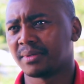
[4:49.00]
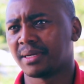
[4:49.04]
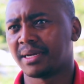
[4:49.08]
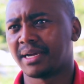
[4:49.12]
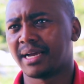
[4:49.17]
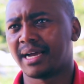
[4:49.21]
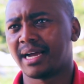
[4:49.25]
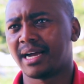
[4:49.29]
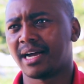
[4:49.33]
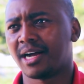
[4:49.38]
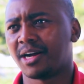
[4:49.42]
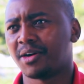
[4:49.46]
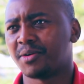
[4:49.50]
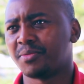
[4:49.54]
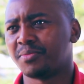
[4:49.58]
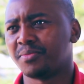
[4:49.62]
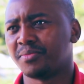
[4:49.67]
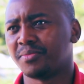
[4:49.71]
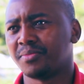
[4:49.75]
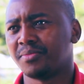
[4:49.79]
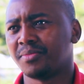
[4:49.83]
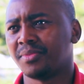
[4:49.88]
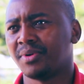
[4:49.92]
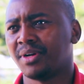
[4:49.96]

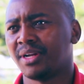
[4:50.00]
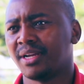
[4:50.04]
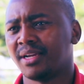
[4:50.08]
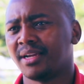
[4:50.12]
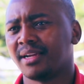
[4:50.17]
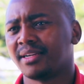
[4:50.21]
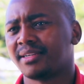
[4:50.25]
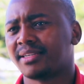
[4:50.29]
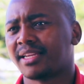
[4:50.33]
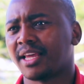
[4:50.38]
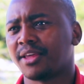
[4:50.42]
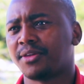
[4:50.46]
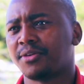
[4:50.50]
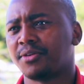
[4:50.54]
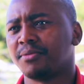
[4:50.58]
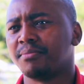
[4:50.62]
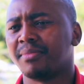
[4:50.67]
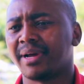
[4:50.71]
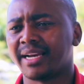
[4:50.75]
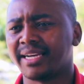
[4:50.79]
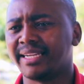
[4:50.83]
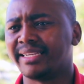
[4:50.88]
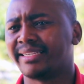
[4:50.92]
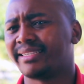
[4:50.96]
The
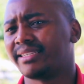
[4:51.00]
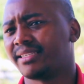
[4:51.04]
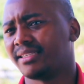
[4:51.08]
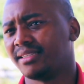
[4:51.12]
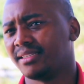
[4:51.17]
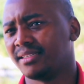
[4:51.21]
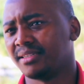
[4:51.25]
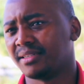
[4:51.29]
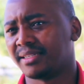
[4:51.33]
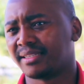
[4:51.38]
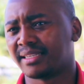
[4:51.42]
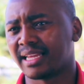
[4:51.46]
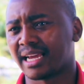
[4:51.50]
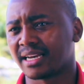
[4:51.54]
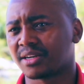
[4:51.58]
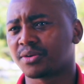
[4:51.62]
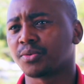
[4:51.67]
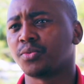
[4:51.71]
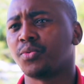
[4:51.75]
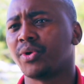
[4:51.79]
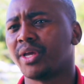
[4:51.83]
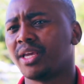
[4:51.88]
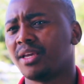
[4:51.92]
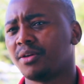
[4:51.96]
humanity that
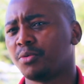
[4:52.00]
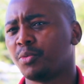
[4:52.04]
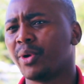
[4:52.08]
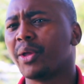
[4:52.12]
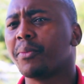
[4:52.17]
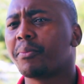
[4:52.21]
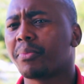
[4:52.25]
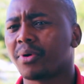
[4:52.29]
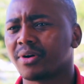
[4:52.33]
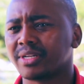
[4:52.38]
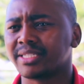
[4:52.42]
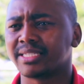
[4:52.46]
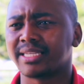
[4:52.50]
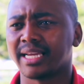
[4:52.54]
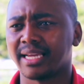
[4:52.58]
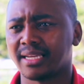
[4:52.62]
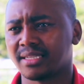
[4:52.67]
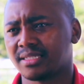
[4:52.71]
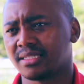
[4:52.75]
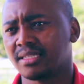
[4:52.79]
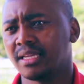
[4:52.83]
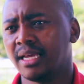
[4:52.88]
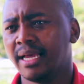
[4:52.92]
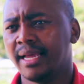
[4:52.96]
we
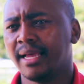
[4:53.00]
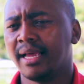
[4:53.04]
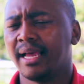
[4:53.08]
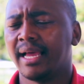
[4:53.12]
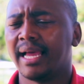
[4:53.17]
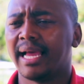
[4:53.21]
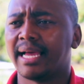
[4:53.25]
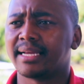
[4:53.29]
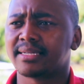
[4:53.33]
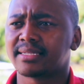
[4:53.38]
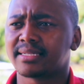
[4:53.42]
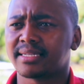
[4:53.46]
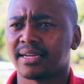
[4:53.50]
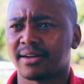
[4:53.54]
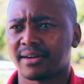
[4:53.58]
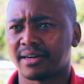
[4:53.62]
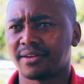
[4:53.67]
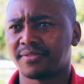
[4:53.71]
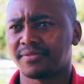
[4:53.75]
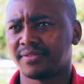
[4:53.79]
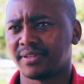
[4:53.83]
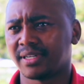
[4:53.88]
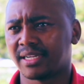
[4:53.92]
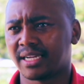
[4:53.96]
possess as South
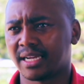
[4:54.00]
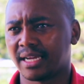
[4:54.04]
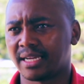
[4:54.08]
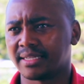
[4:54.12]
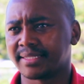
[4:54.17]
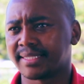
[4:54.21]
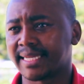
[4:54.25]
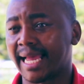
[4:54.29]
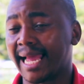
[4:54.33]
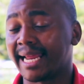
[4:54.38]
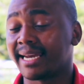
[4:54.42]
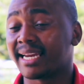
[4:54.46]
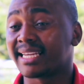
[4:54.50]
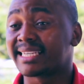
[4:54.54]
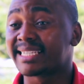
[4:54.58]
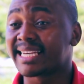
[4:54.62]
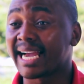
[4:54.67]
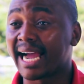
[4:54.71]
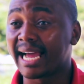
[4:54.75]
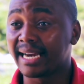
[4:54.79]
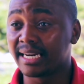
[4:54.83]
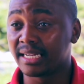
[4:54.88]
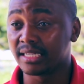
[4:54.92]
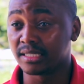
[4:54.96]
Africans, and the
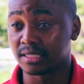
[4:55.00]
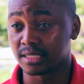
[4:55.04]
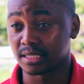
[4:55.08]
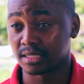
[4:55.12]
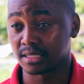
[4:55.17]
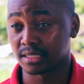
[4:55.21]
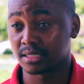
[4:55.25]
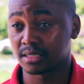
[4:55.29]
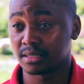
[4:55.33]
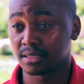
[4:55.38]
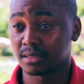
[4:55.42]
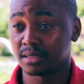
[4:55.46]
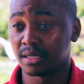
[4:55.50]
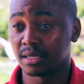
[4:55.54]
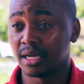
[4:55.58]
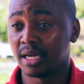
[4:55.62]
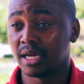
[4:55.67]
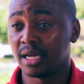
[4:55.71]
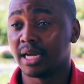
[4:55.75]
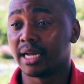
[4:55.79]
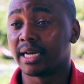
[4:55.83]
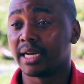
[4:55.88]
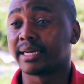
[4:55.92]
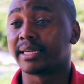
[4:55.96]
challenges
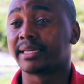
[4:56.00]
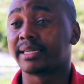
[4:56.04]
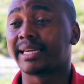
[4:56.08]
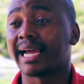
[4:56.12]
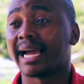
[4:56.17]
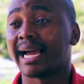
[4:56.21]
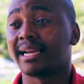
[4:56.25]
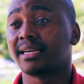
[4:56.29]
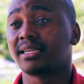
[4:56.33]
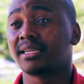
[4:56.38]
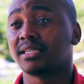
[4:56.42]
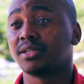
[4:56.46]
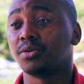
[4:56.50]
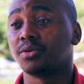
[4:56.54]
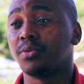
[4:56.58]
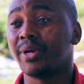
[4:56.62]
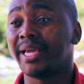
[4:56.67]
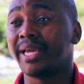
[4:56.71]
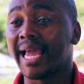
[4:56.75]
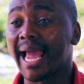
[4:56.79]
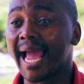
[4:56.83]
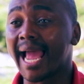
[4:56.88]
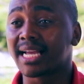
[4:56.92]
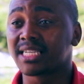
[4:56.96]
that
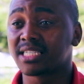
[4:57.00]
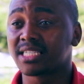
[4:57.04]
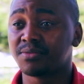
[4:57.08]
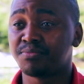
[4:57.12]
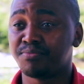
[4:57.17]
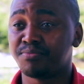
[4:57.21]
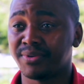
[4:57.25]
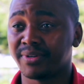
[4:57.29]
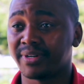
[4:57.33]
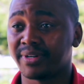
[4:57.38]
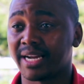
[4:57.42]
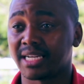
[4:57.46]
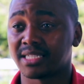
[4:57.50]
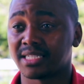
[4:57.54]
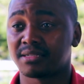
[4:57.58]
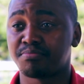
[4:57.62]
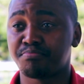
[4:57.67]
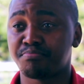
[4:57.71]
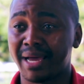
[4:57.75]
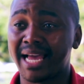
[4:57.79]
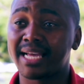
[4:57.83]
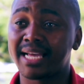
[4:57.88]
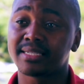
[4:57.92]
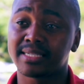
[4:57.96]
we experience
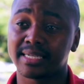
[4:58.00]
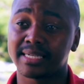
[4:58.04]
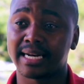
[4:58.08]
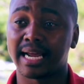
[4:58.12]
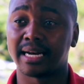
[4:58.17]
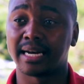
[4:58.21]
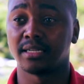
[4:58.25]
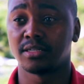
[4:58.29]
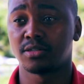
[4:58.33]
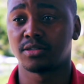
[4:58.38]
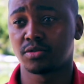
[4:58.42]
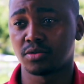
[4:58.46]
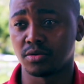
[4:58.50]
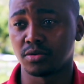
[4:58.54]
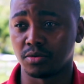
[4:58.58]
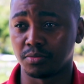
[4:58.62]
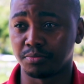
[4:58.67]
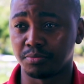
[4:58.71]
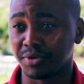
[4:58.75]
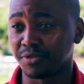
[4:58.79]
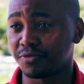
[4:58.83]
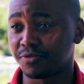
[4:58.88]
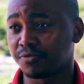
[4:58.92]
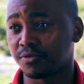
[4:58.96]
personally so
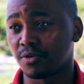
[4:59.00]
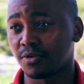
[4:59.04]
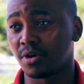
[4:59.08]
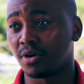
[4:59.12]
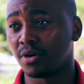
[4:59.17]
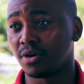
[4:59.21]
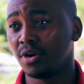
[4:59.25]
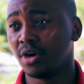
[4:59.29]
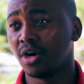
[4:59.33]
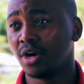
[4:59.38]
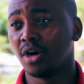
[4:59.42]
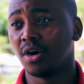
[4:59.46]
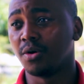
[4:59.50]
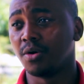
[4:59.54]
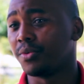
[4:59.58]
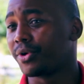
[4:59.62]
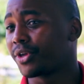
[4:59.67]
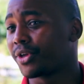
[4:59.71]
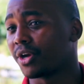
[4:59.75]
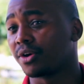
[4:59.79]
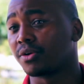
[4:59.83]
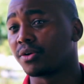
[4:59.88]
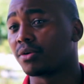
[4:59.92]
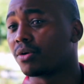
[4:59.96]
before we
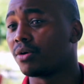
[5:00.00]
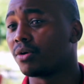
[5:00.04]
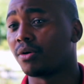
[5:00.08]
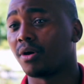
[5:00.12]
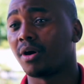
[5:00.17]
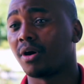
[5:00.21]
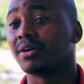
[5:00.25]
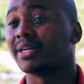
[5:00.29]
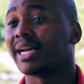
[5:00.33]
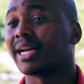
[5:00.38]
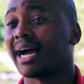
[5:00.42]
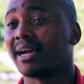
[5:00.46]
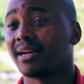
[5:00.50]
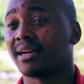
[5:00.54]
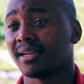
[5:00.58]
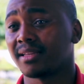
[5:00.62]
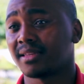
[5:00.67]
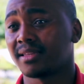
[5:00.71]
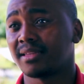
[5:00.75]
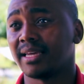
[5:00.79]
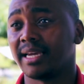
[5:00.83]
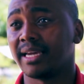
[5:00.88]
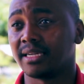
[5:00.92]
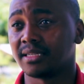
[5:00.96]
can go on other
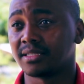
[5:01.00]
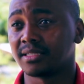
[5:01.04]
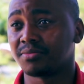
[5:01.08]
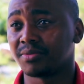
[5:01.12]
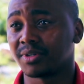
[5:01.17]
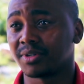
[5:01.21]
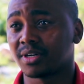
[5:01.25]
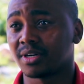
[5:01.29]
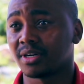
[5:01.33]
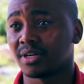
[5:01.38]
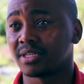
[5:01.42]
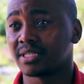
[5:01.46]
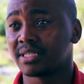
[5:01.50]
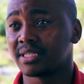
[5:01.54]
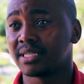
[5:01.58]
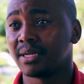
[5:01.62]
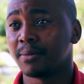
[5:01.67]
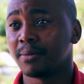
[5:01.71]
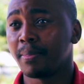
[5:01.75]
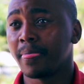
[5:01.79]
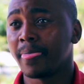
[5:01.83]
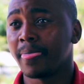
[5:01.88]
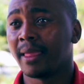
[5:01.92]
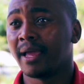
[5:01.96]
things, because
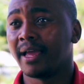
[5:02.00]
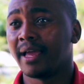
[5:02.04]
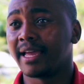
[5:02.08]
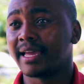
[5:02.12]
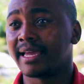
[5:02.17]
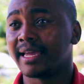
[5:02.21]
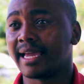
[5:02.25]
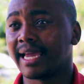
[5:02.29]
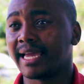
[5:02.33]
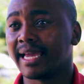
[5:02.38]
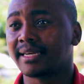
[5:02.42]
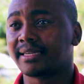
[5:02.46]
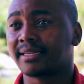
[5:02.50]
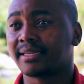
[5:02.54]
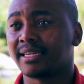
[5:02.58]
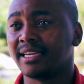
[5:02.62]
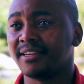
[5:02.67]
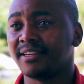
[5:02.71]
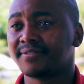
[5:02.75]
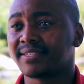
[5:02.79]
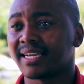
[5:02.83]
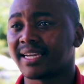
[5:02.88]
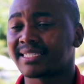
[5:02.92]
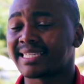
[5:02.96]
it
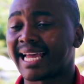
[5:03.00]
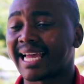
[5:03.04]
gives us